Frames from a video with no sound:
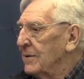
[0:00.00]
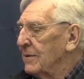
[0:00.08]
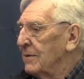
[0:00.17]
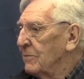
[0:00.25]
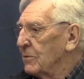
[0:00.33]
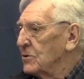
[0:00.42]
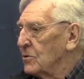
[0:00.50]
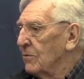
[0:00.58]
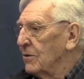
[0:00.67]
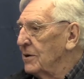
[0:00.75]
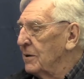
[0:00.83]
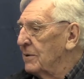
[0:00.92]
were so
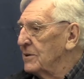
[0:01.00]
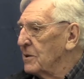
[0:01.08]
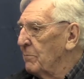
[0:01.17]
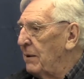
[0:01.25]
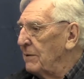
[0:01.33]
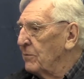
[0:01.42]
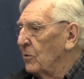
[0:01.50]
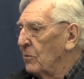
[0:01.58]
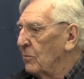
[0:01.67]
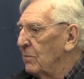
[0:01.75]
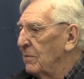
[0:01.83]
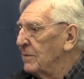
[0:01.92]
good, because the
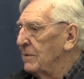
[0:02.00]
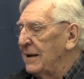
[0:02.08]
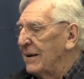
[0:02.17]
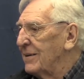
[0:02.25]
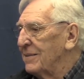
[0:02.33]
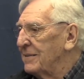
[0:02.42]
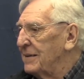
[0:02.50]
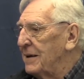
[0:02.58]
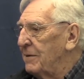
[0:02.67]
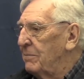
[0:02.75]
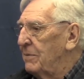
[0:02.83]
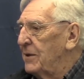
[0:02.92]
buffalo,
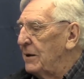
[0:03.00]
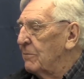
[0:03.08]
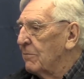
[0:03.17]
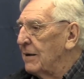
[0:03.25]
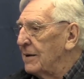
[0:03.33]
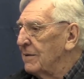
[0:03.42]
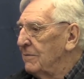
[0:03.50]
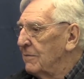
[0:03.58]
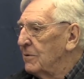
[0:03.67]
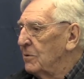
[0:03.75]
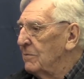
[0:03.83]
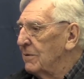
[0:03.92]
they rut and
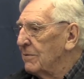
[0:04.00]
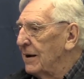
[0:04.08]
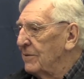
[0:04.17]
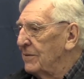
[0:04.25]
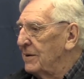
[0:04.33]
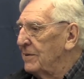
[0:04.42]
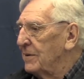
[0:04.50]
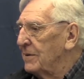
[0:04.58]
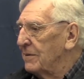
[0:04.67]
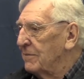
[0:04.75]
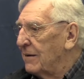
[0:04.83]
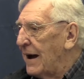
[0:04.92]
root around in the
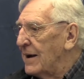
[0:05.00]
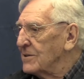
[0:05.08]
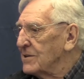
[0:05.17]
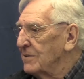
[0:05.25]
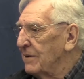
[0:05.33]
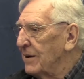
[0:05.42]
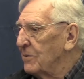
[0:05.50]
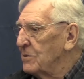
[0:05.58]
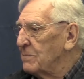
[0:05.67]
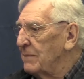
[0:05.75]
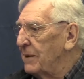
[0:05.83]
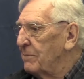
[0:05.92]
grass, and they
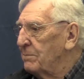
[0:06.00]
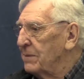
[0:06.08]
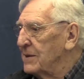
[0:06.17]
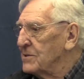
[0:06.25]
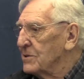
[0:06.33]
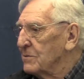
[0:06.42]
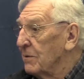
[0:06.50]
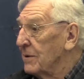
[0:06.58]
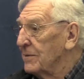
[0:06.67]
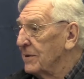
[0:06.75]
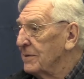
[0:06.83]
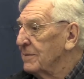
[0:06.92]
always make places
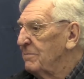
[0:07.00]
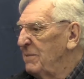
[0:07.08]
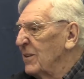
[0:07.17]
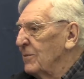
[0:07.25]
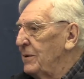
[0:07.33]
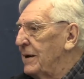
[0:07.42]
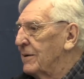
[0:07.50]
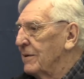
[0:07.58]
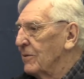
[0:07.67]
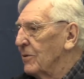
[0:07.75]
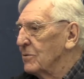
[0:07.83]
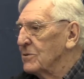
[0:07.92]
where the milkweed can
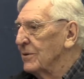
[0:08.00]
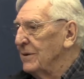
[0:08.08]
grow.